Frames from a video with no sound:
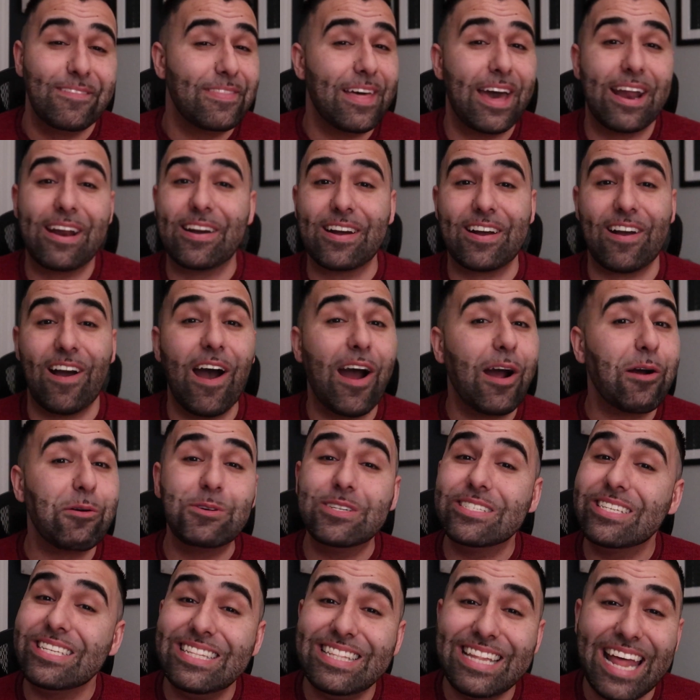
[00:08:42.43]
that our car
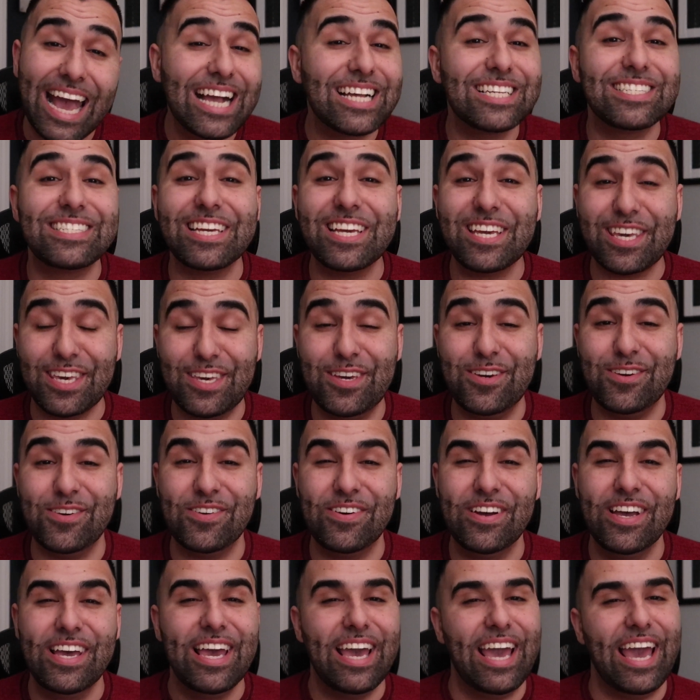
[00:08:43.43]
was next in
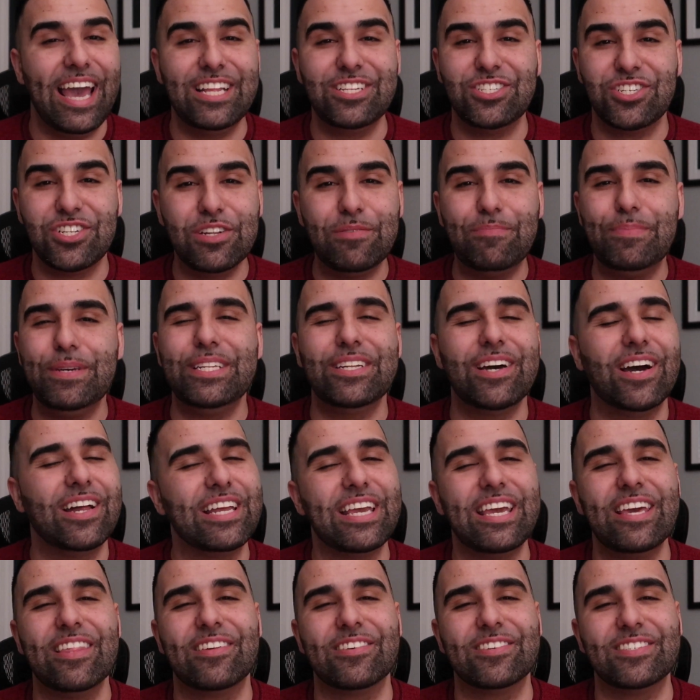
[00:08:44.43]
queue and should be
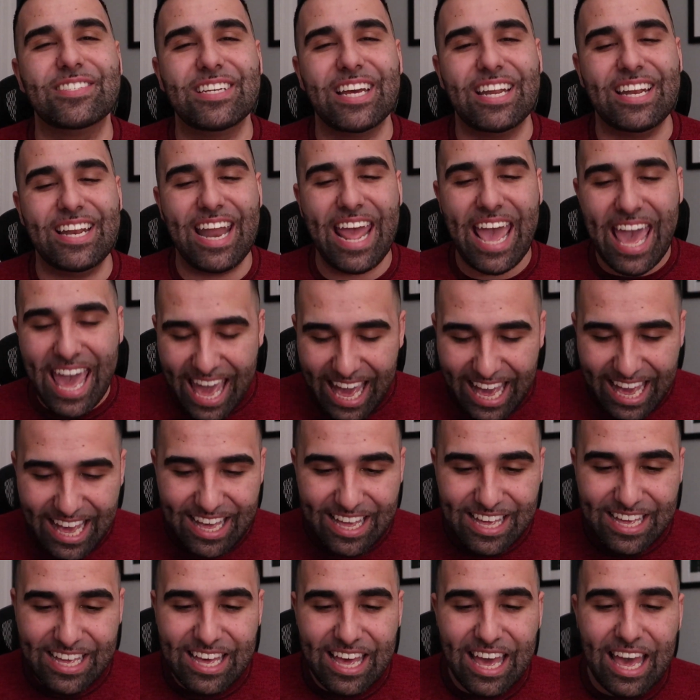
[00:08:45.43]
done either
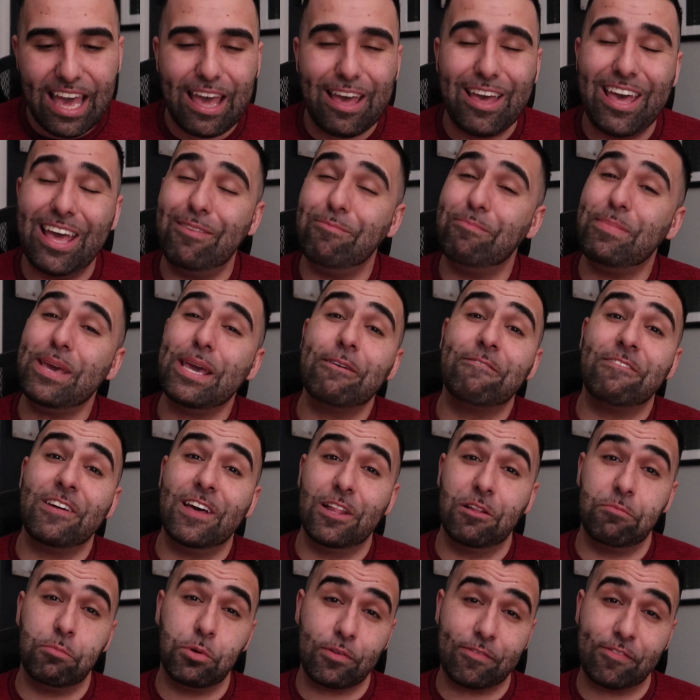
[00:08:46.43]
today and be
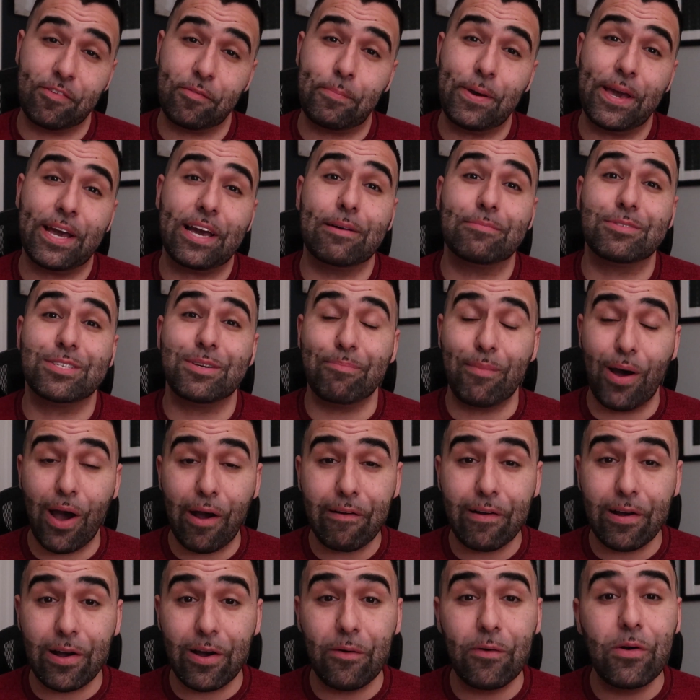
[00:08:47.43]
available for pickup
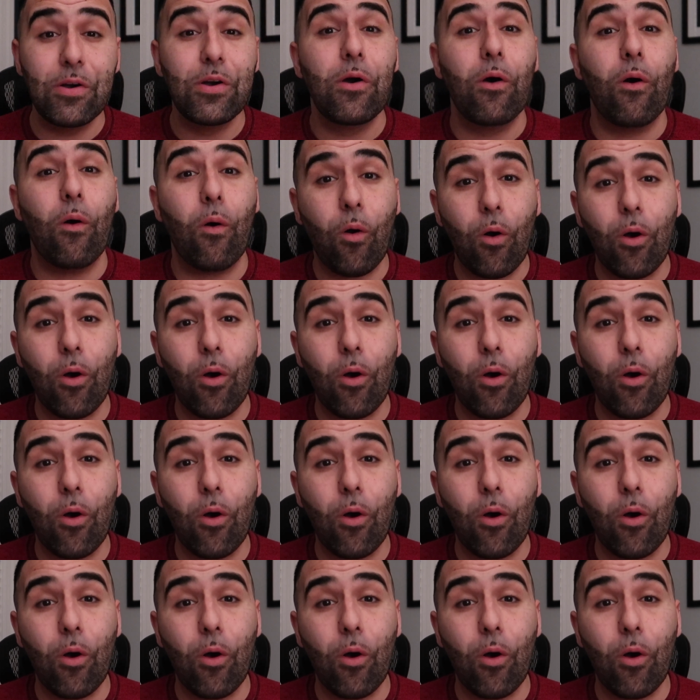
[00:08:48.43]
tomorrow,